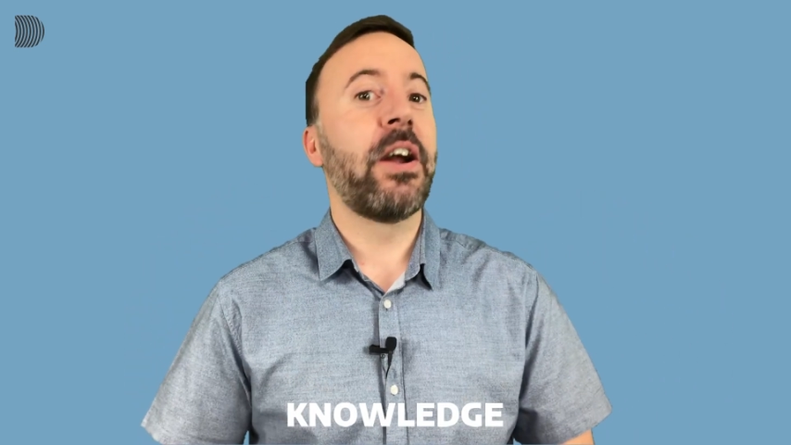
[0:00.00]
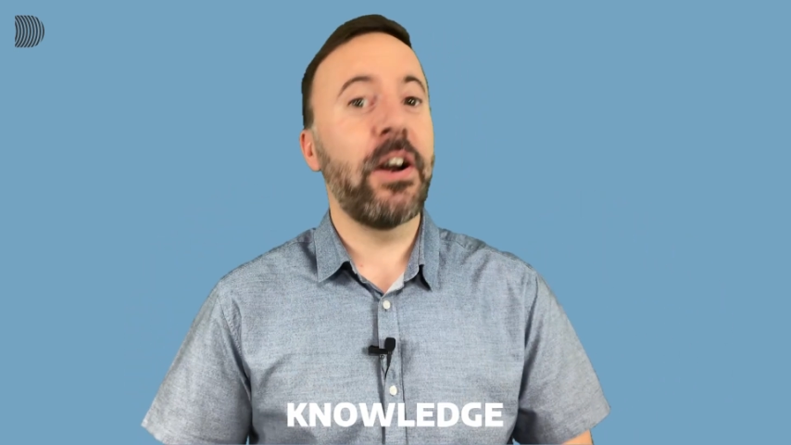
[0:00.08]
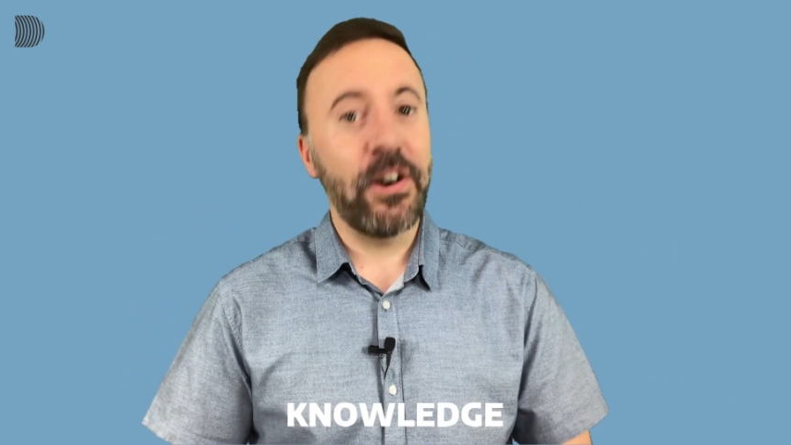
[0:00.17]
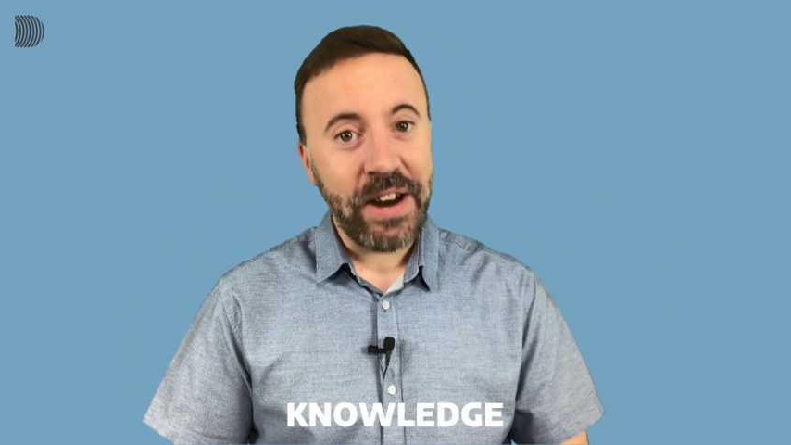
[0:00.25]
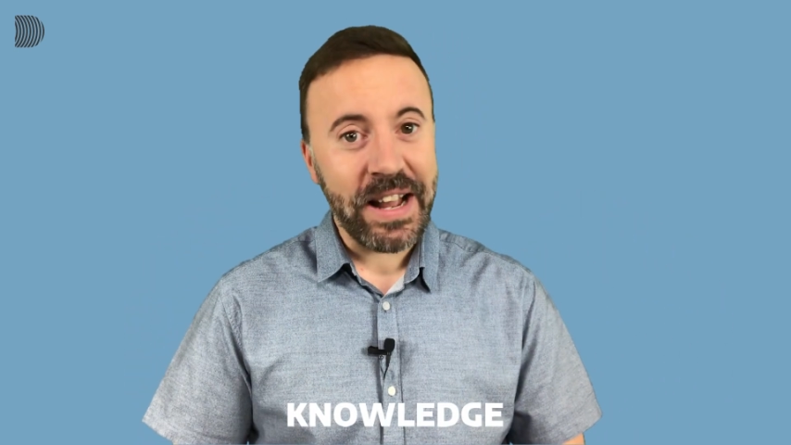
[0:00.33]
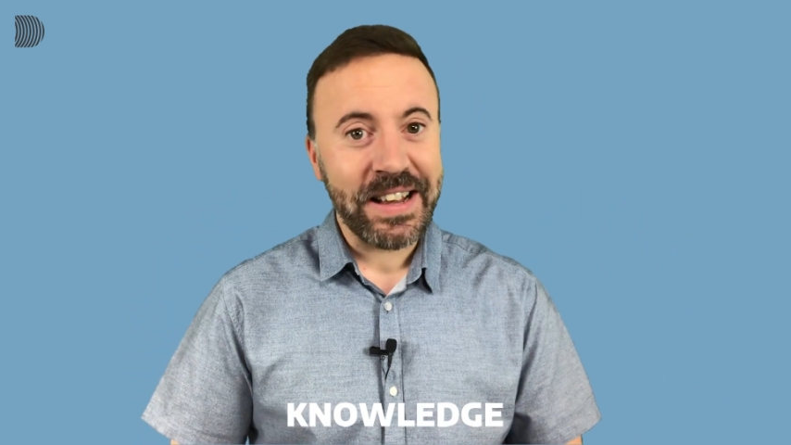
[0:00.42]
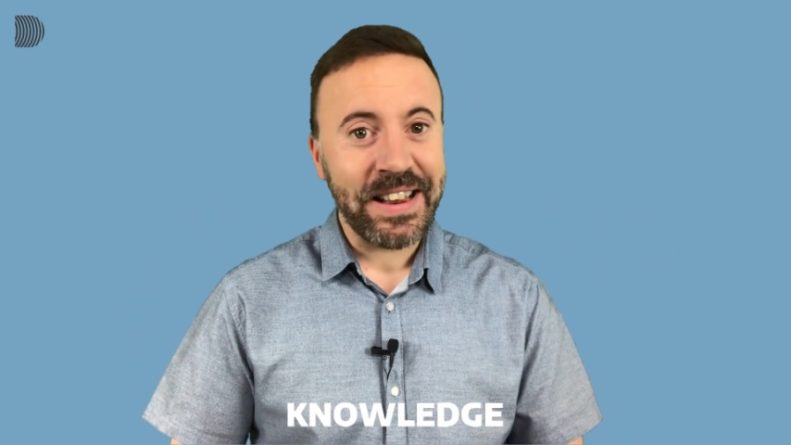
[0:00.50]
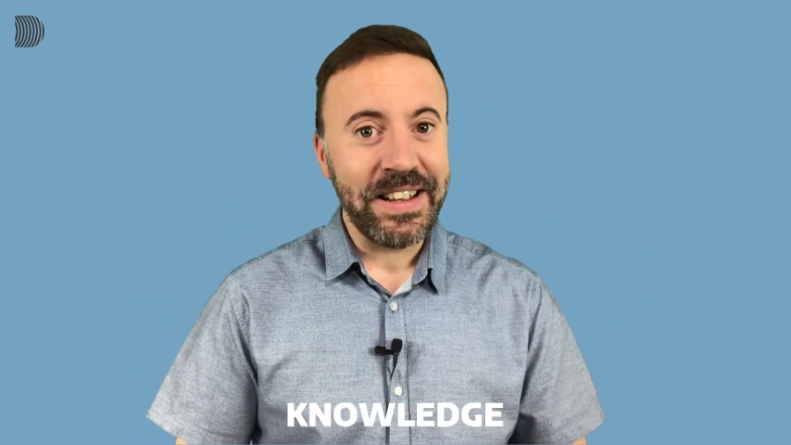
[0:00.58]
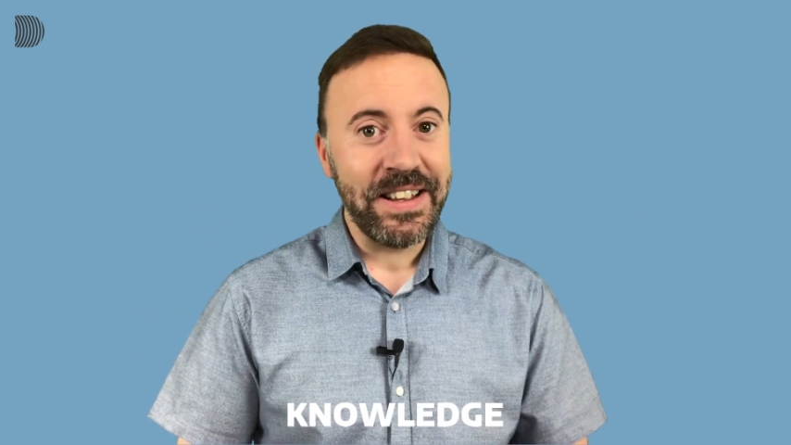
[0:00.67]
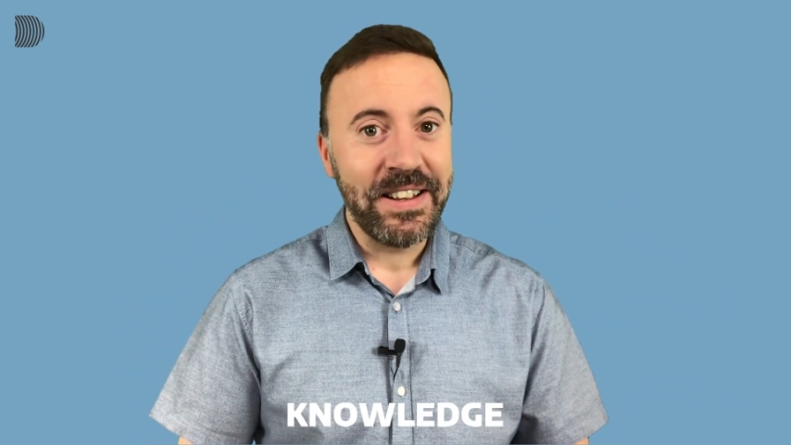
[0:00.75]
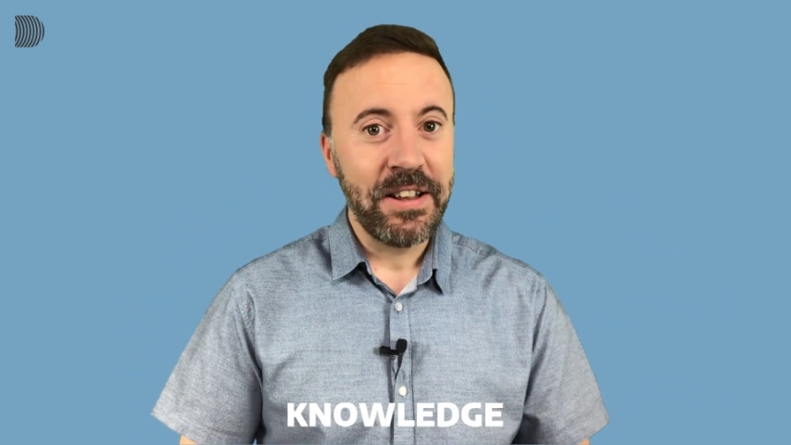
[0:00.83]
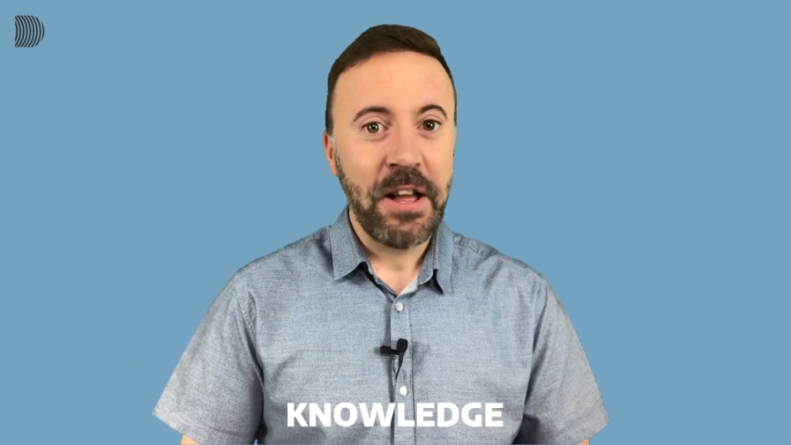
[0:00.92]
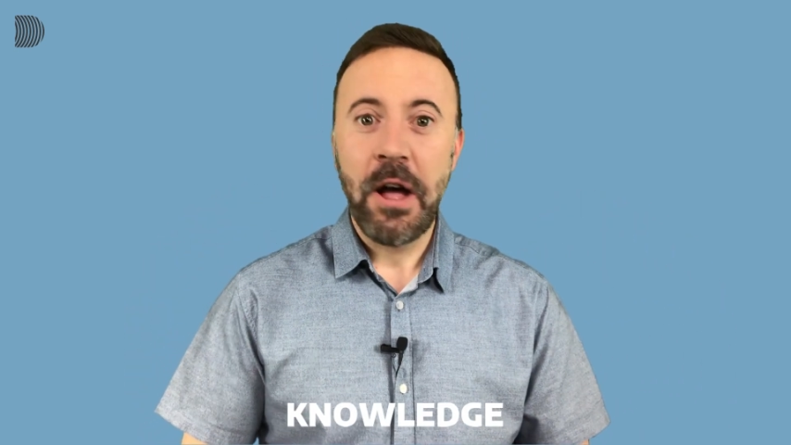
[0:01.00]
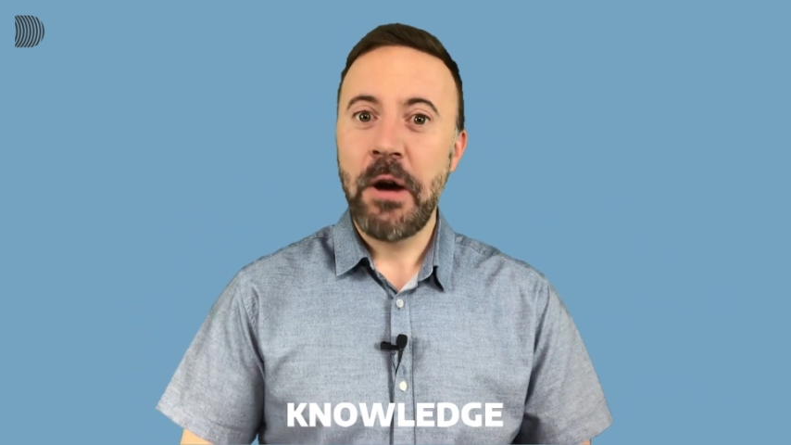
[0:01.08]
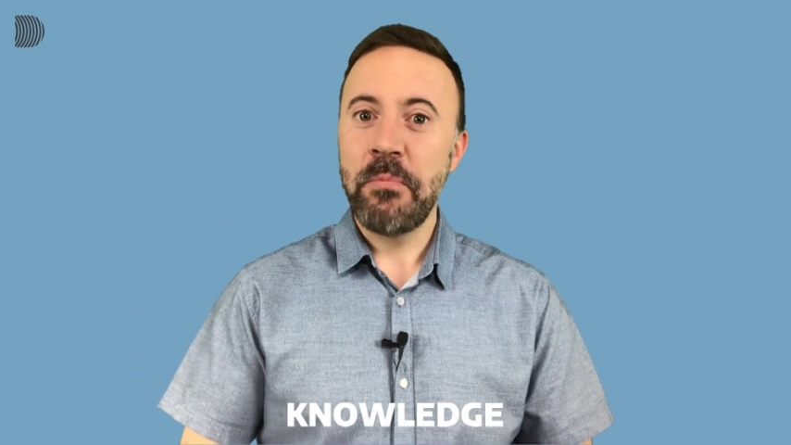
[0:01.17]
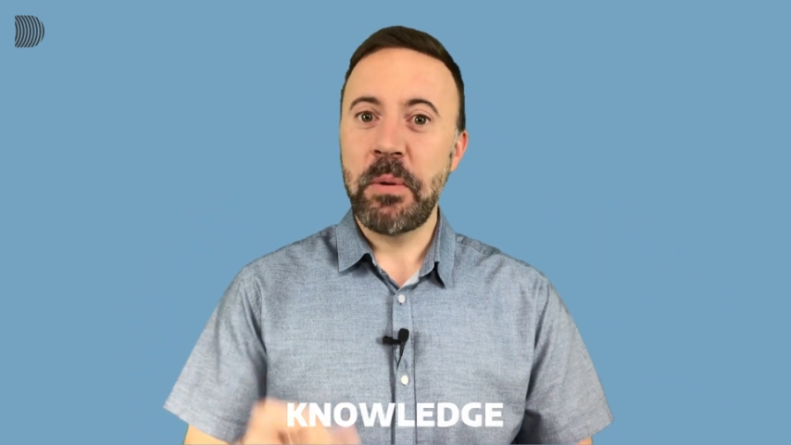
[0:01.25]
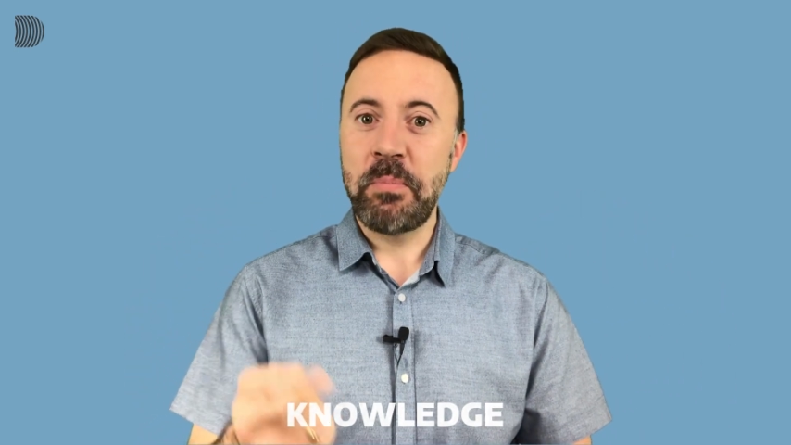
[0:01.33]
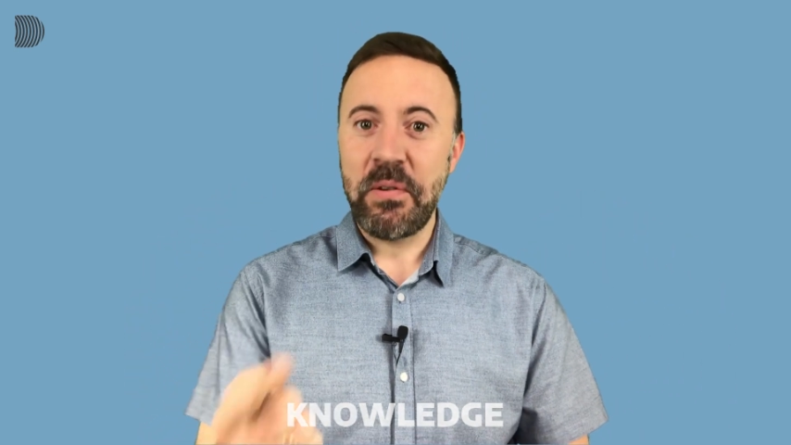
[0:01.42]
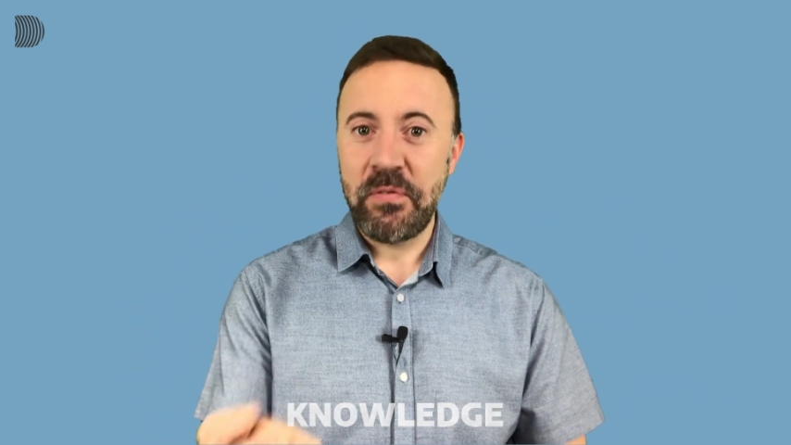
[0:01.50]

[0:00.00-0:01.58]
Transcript: correctly. But